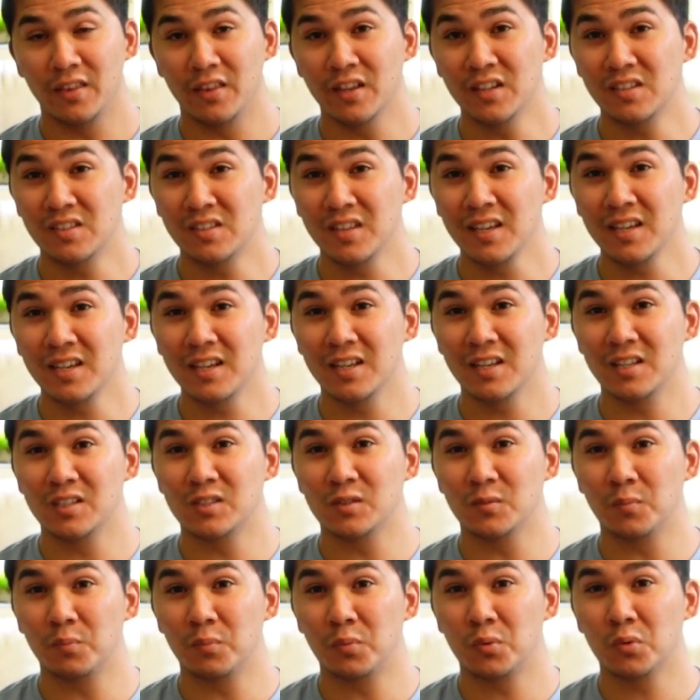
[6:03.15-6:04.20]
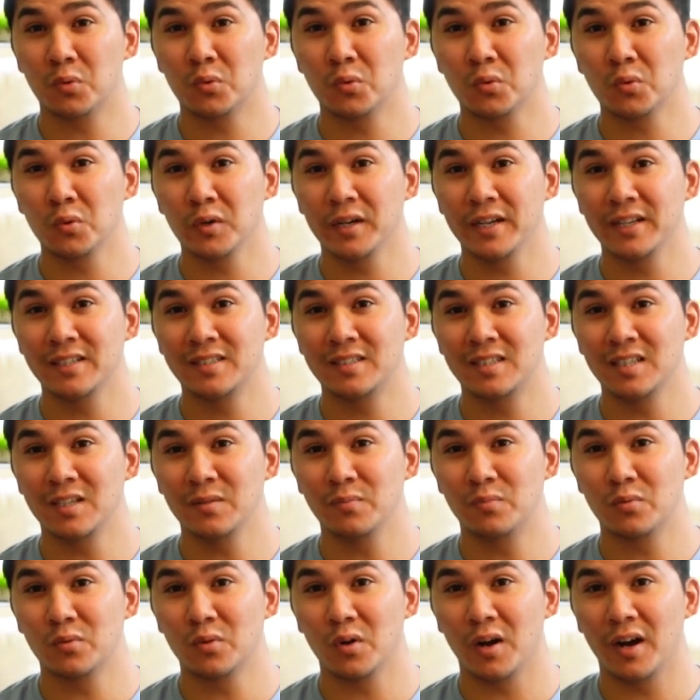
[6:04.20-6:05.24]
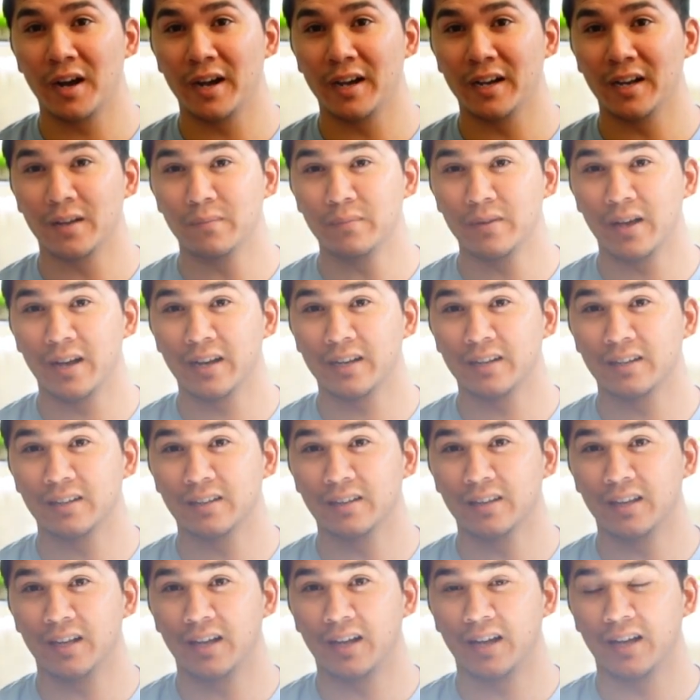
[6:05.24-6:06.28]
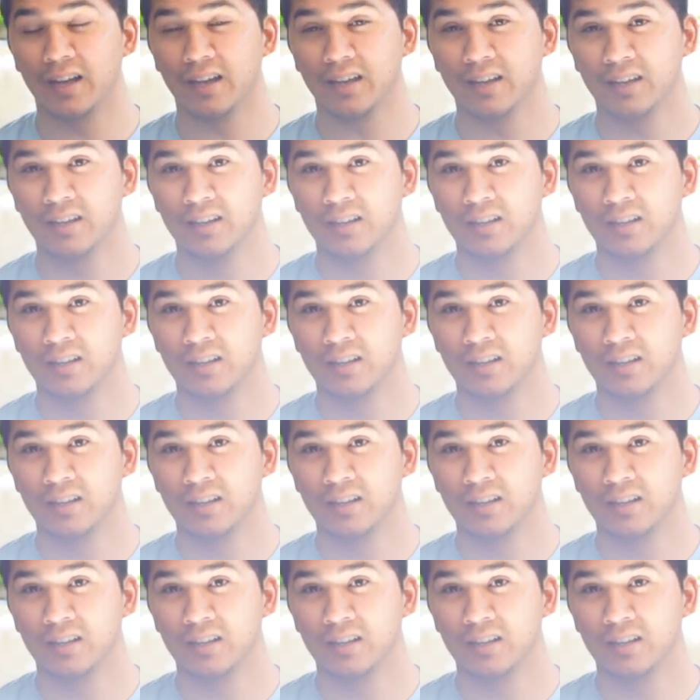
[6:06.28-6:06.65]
this thing is pretty bright, I'm not gonna lie.